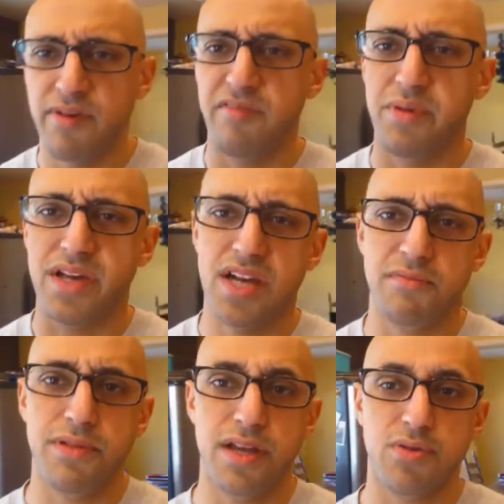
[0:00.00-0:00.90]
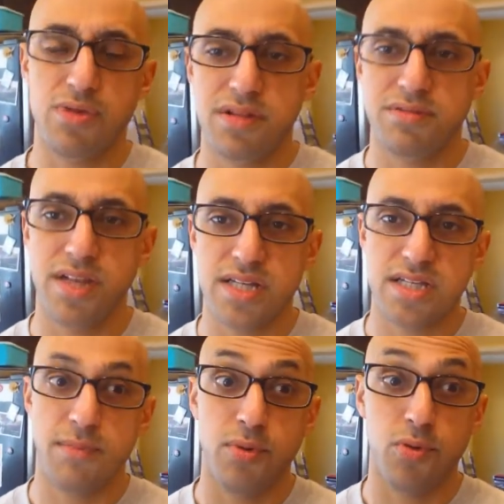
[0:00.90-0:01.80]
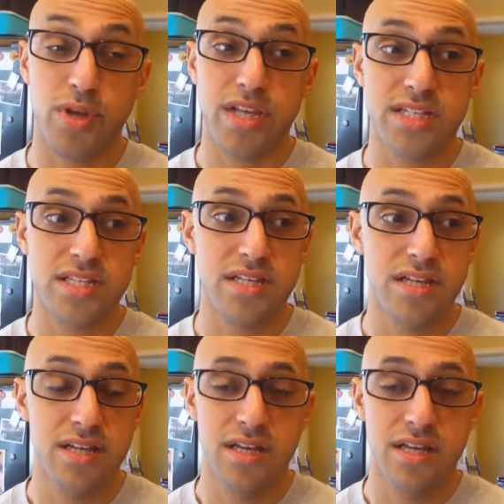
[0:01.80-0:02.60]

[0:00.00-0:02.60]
I've been kind of playing with them the last couple weeks,